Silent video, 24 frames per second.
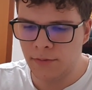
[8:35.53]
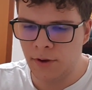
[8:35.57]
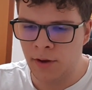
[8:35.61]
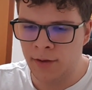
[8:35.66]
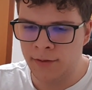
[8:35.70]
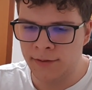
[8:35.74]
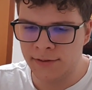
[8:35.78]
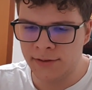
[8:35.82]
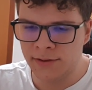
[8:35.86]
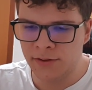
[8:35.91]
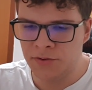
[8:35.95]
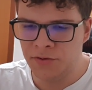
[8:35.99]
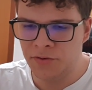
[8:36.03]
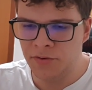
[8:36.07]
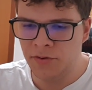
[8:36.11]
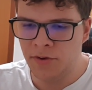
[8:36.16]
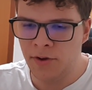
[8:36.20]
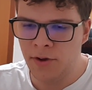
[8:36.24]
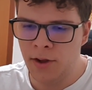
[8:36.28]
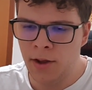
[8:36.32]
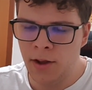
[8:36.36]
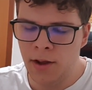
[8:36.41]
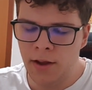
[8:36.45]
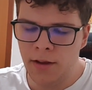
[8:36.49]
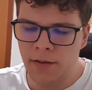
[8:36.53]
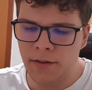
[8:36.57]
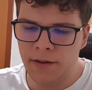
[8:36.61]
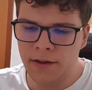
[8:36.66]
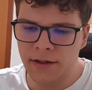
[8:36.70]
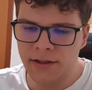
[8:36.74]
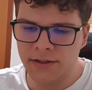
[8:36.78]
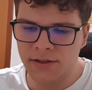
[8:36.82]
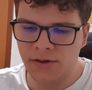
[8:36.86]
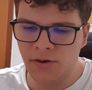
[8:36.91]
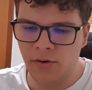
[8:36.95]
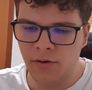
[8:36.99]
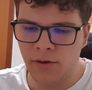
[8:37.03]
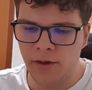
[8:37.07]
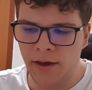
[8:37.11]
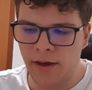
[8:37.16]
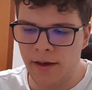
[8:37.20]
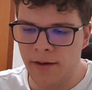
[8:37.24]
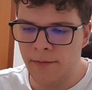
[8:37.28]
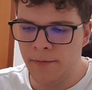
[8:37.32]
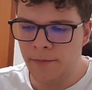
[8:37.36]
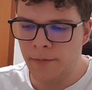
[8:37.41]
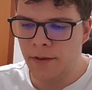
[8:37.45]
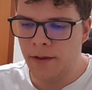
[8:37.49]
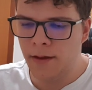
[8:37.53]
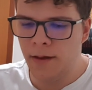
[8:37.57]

also. I think it's okay.